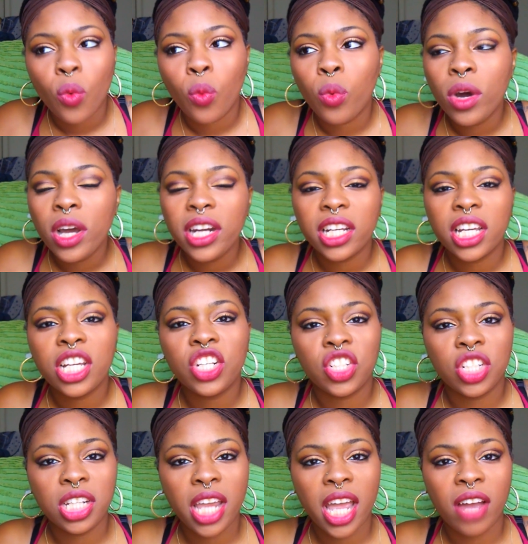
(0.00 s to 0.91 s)
What could
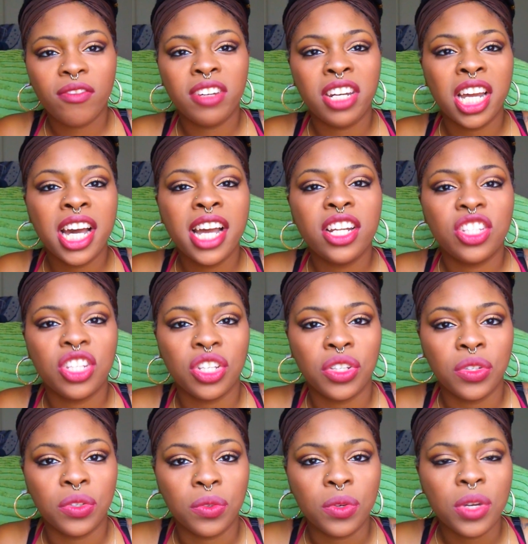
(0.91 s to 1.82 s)
she have done to
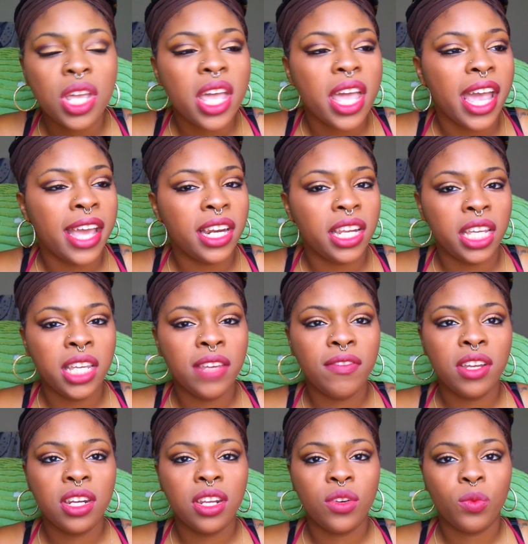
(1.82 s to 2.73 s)
you? And
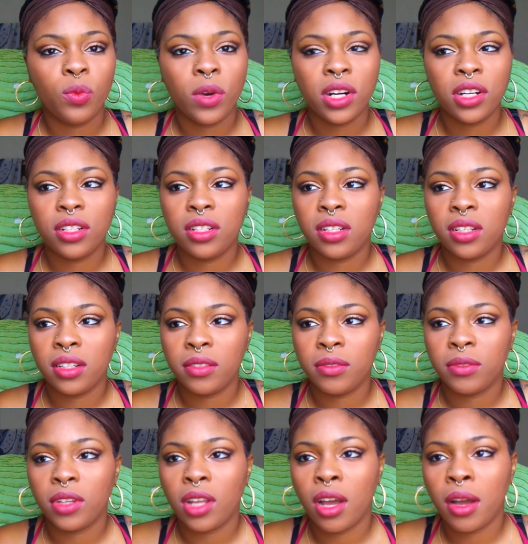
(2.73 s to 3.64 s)
even in one of the
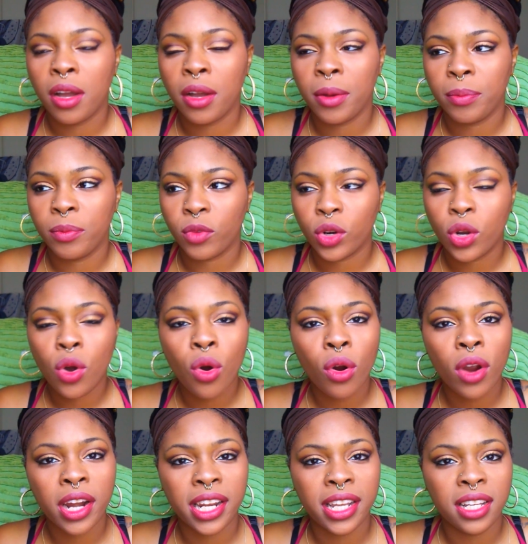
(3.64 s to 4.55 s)

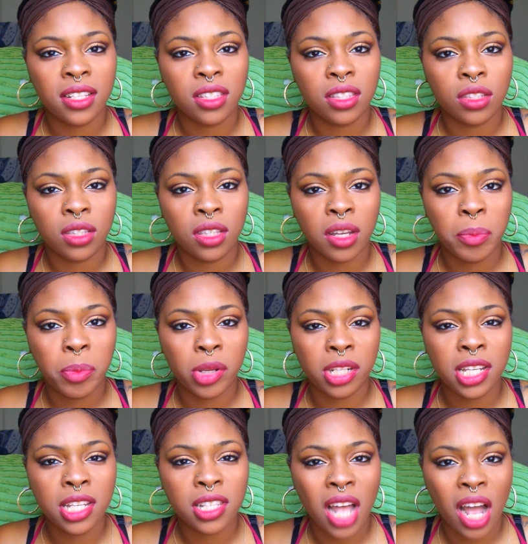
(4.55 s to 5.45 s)
recordings, the
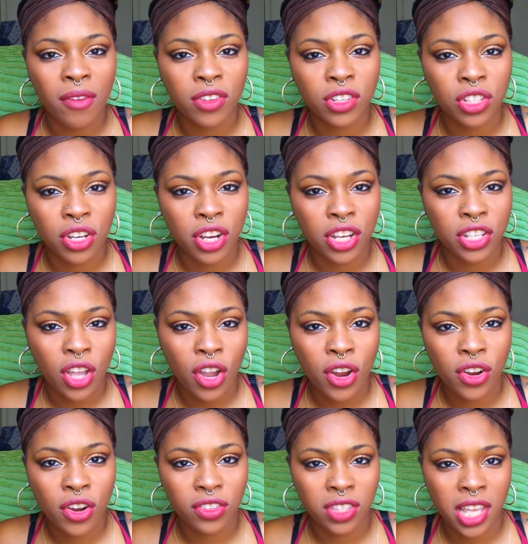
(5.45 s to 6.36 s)
police officer is
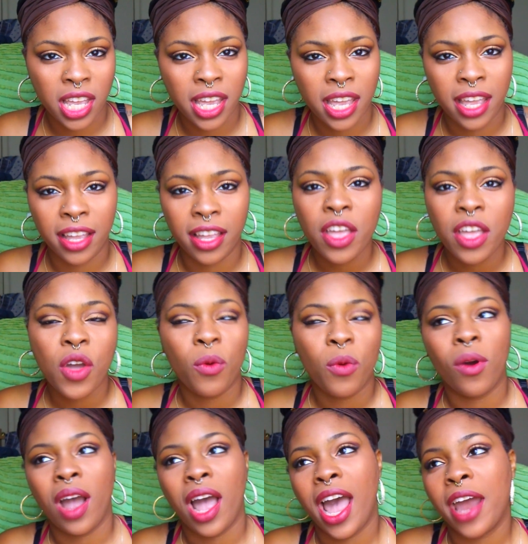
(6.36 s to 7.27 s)
heard saying,
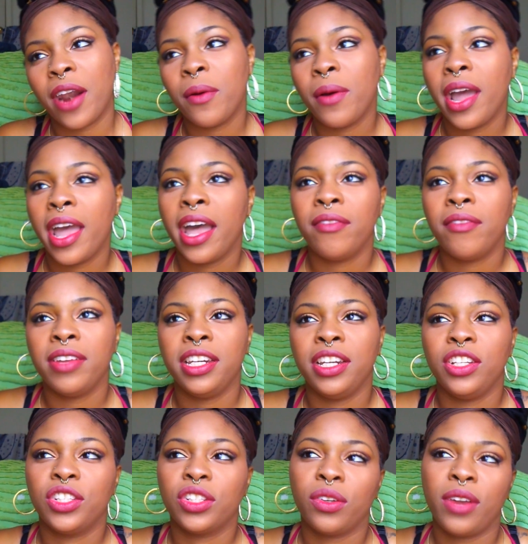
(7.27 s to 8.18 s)
well, I don't have
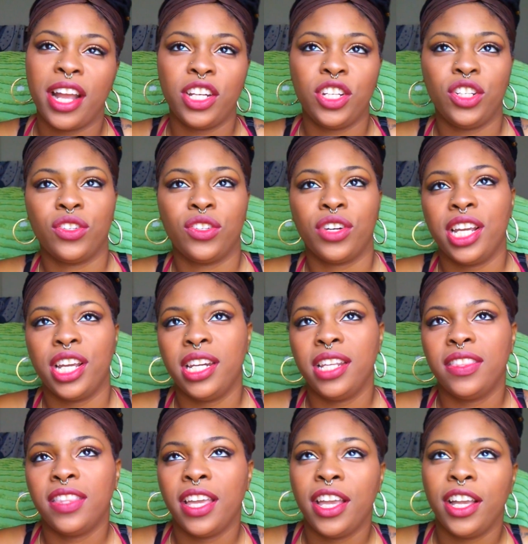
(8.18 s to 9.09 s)
any scratches or
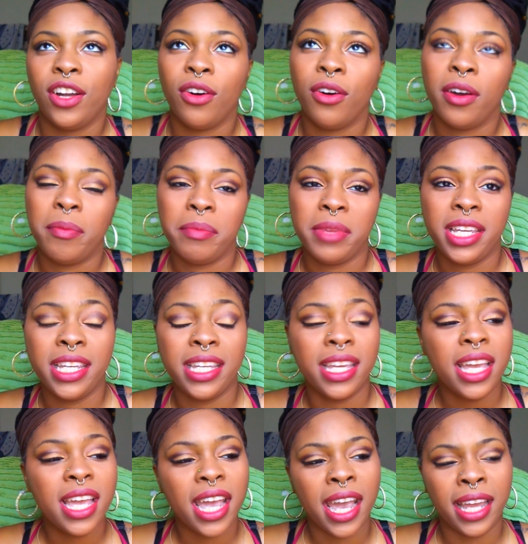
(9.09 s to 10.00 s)
anything on me,
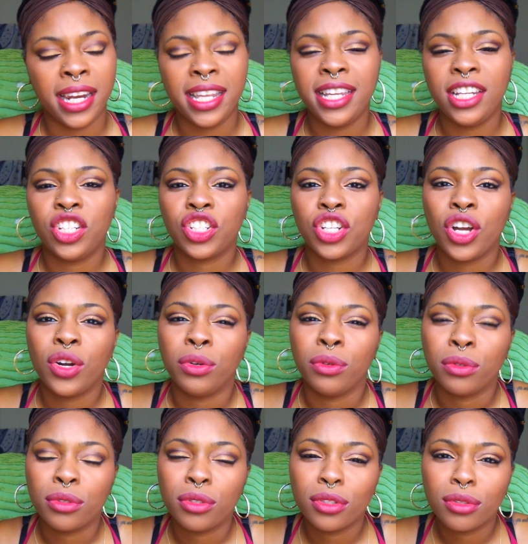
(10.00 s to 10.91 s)
and he
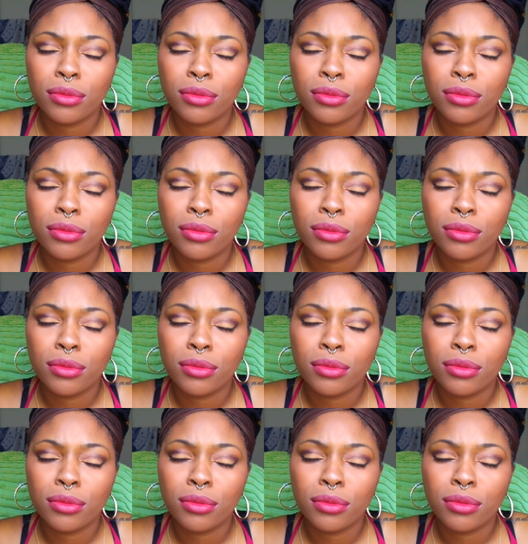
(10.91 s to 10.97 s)
chuckles.